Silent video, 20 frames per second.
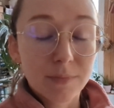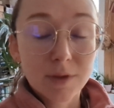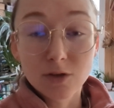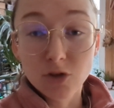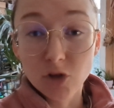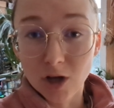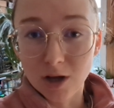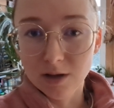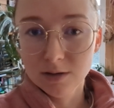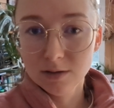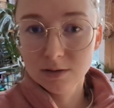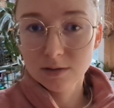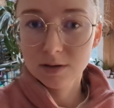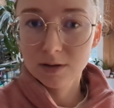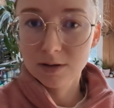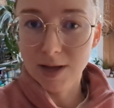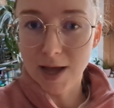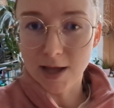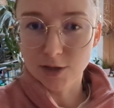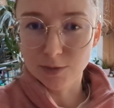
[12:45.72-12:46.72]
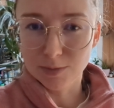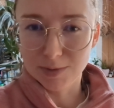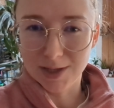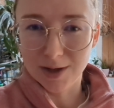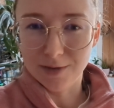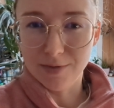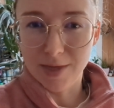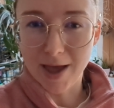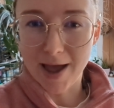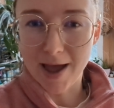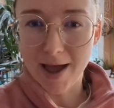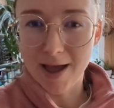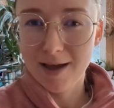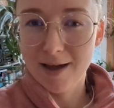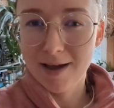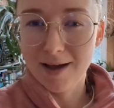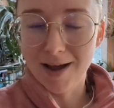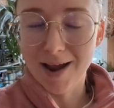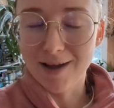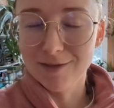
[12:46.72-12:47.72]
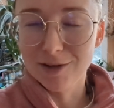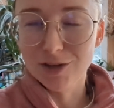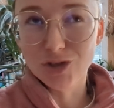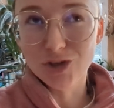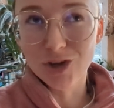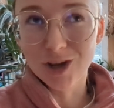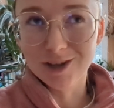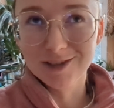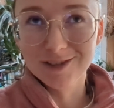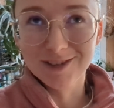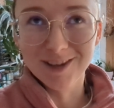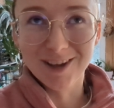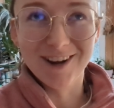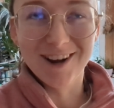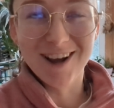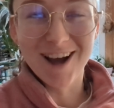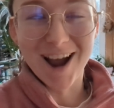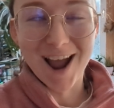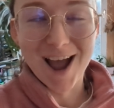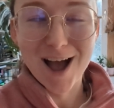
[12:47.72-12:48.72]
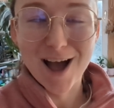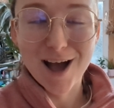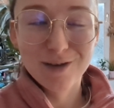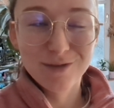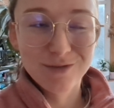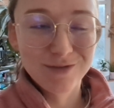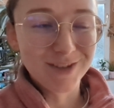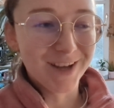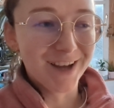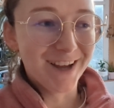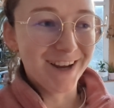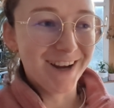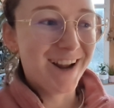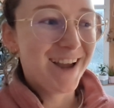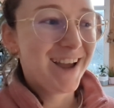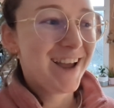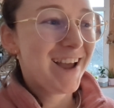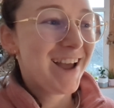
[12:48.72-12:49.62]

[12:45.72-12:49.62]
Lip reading: just catch myself there, I have done